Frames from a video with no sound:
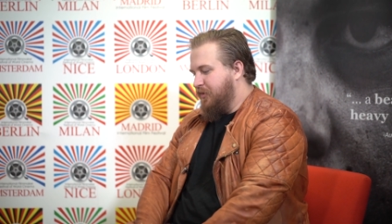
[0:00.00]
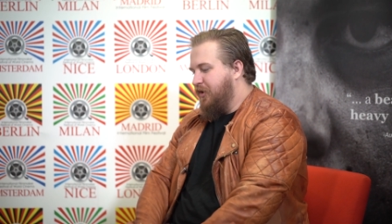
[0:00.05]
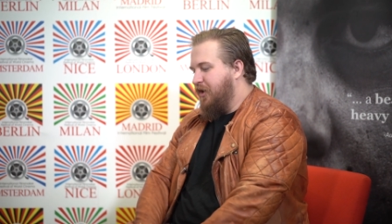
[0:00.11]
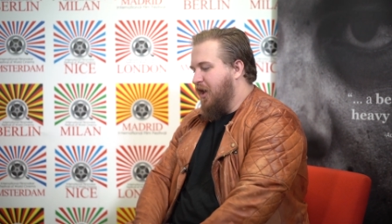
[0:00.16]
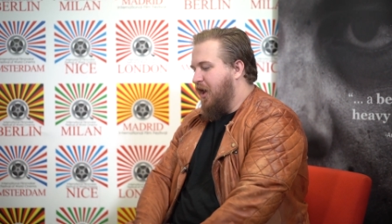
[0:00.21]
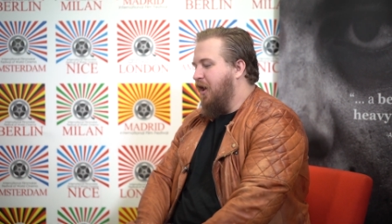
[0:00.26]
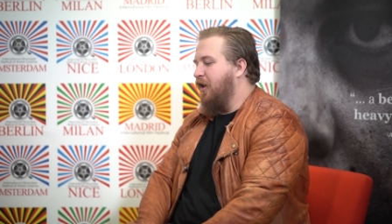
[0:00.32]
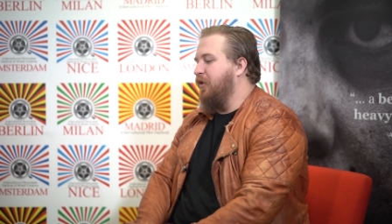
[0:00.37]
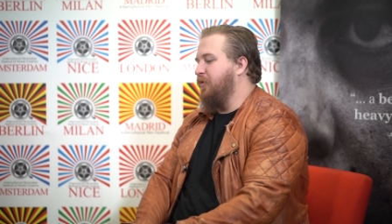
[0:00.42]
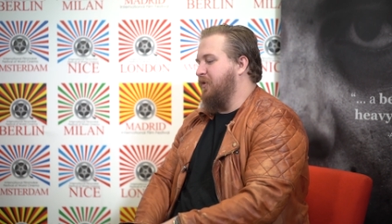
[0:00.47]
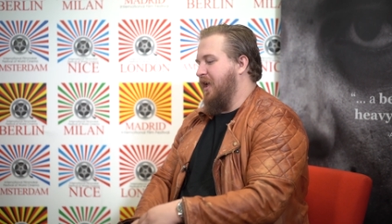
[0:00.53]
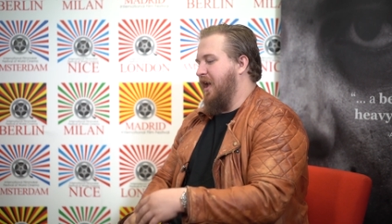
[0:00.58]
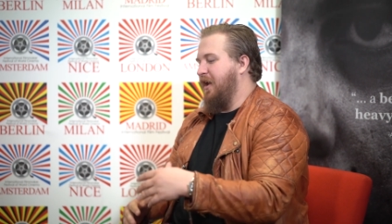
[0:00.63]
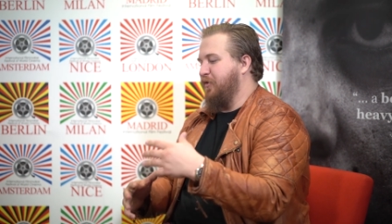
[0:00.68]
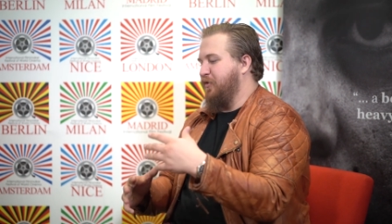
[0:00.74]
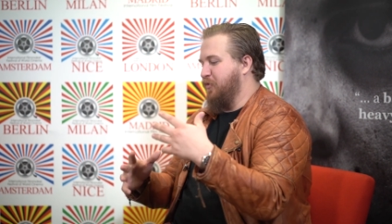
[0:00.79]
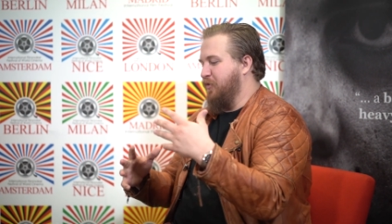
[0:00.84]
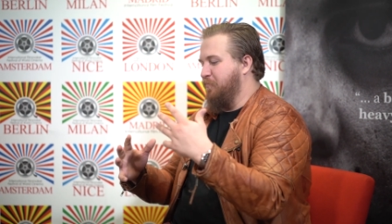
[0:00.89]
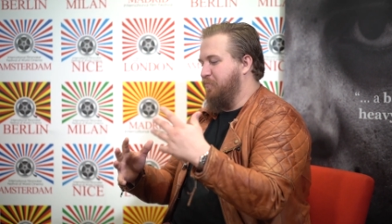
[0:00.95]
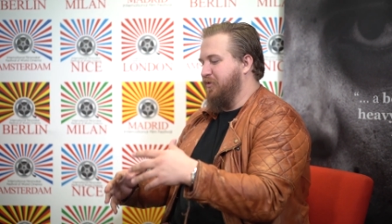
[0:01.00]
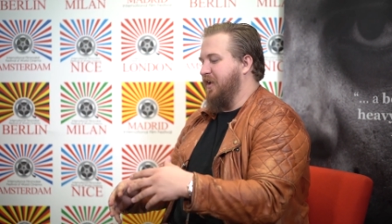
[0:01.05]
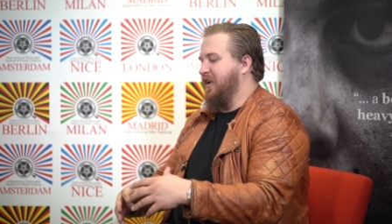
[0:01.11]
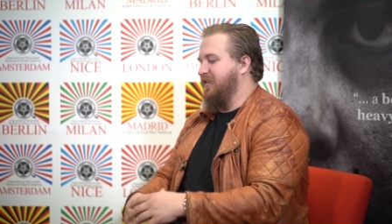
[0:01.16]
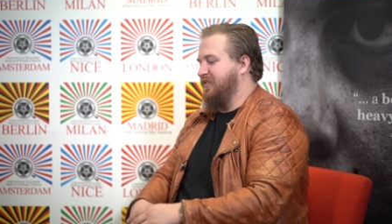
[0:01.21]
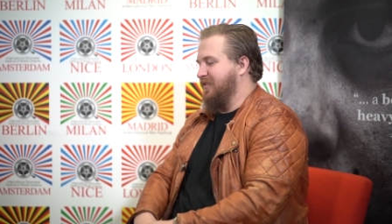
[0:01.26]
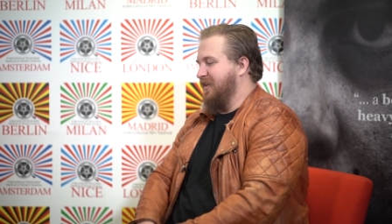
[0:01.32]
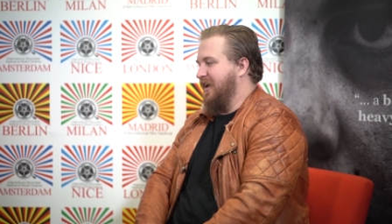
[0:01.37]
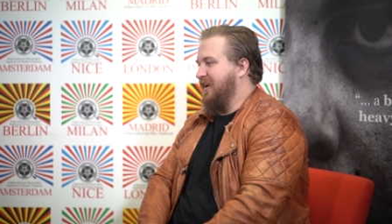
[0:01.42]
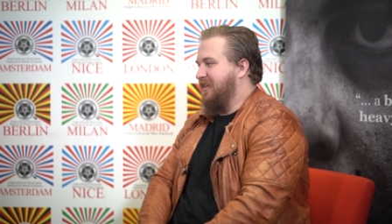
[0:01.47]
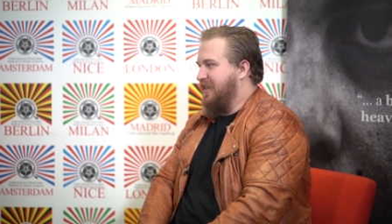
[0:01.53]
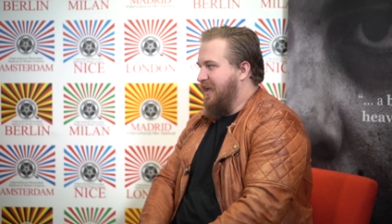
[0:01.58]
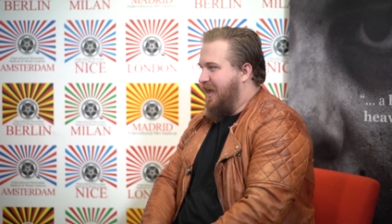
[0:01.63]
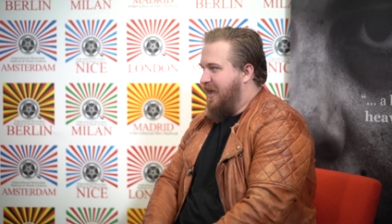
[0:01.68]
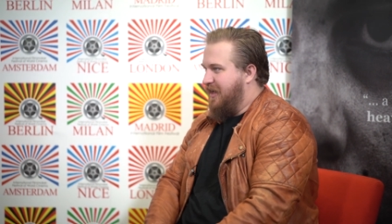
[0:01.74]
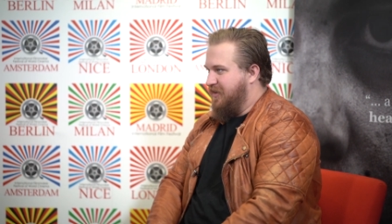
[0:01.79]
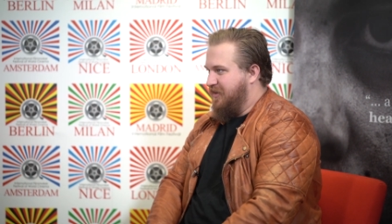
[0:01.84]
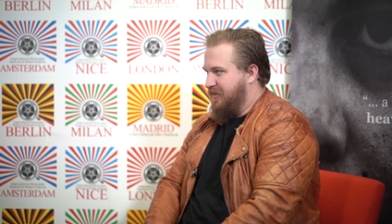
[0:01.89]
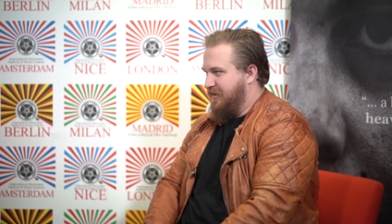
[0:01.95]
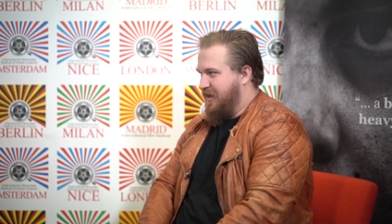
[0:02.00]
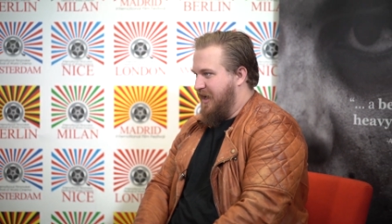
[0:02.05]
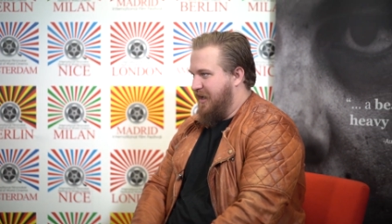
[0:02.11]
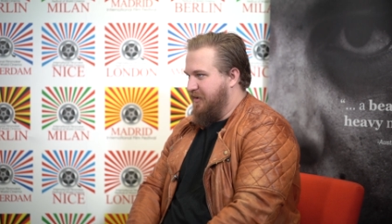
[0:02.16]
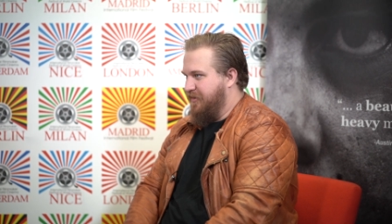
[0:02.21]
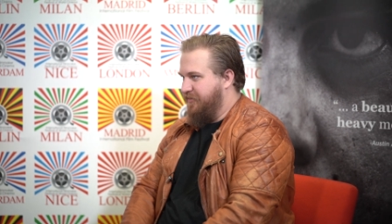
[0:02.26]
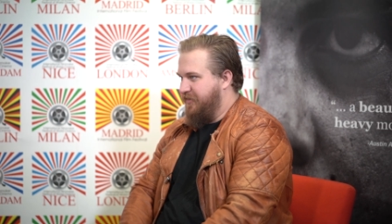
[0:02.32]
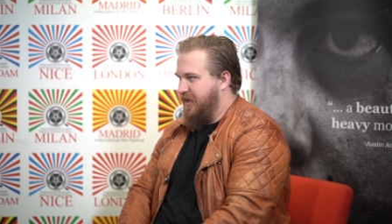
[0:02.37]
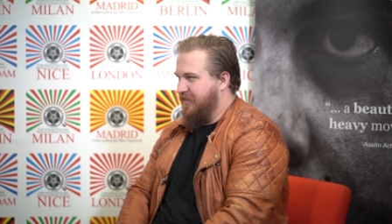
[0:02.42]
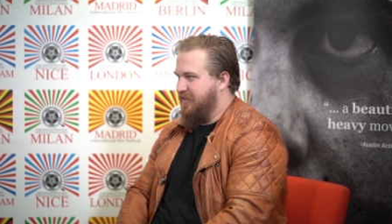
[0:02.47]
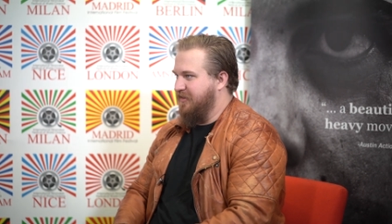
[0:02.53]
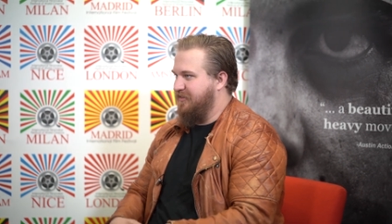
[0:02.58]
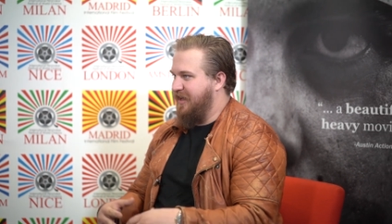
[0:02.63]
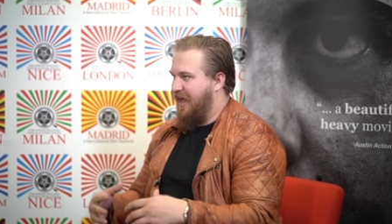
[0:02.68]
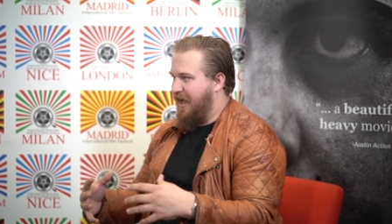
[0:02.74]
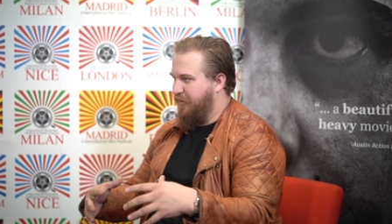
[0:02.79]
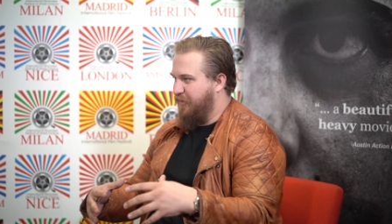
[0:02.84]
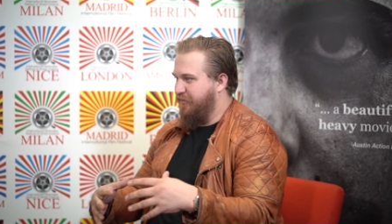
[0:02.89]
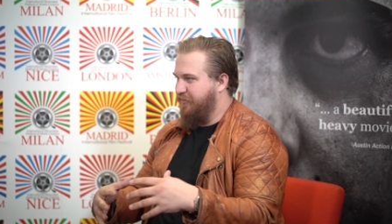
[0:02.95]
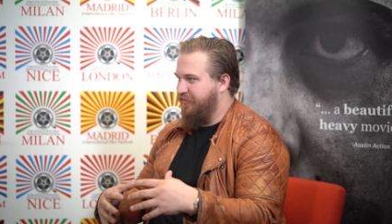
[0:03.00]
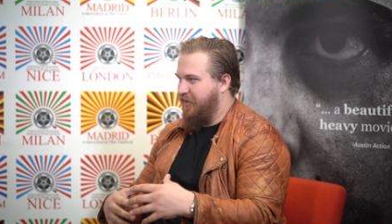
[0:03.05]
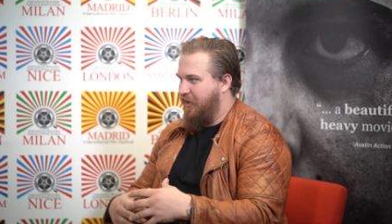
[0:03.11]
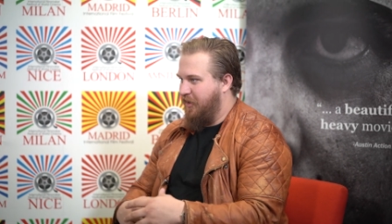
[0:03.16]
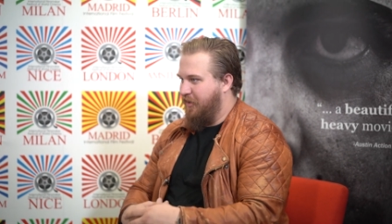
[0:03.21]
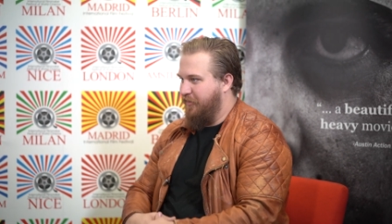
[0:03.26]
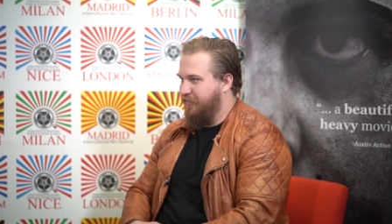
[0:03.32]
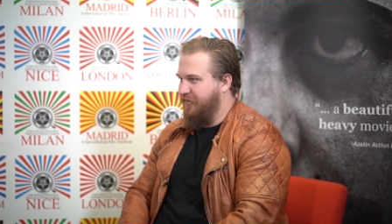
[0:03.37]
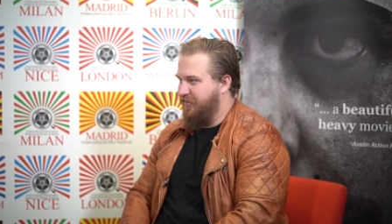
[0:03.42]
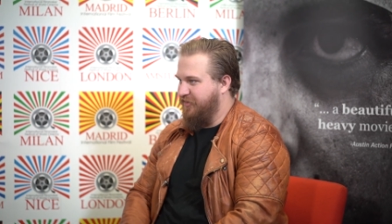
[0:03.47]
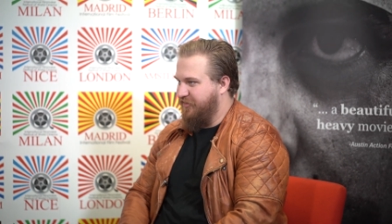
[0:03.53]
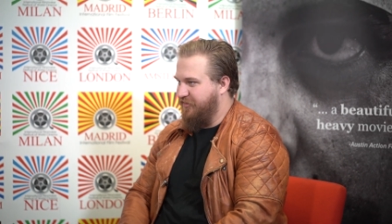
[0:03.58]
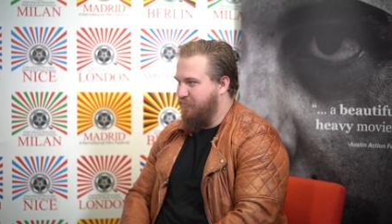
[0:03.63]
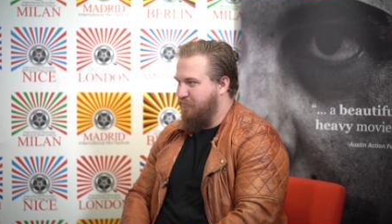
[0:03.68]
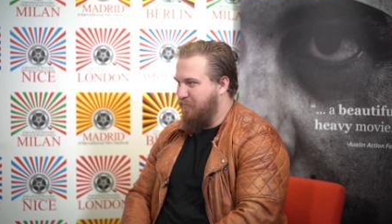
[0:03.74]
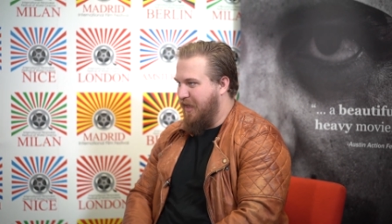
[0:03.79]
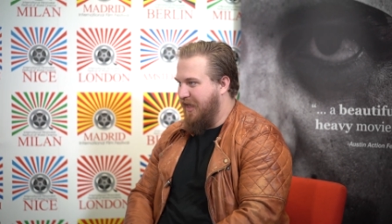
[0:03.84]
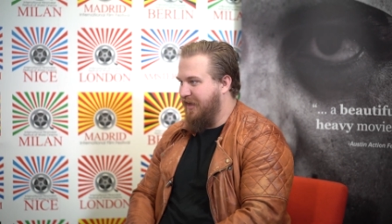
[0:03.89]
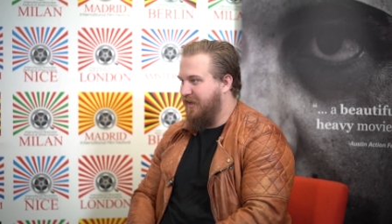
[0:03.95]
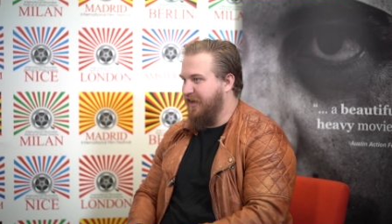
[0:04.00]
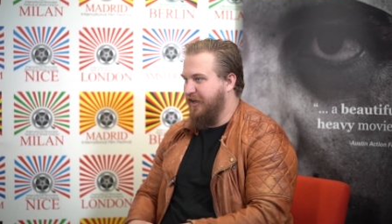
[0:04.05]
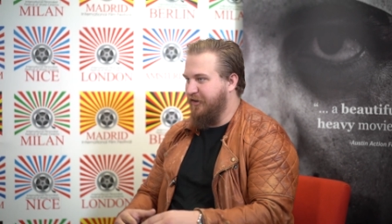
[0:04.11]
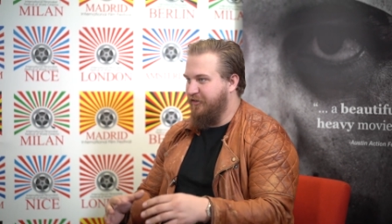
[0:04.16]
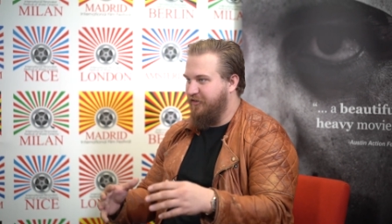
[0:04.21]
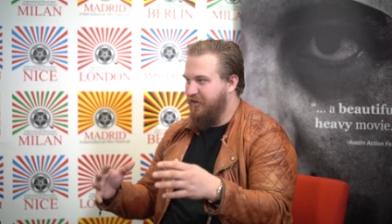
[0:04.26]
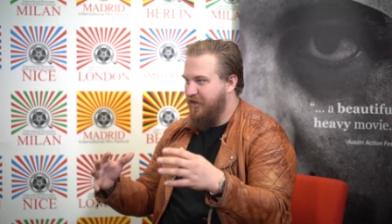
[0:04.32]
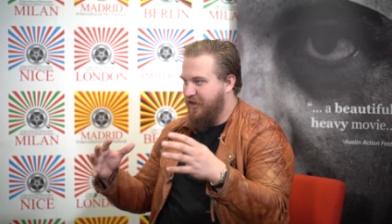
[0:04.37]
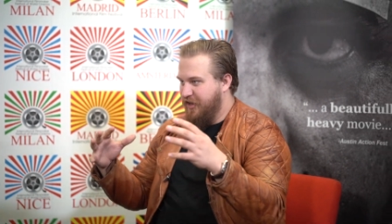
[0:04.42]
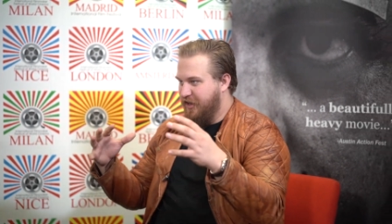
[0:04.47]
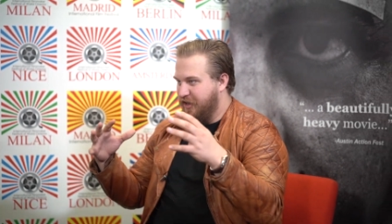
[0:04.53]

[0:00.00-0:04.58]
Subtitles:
go down to a place like that and kind of get the town involved and just make it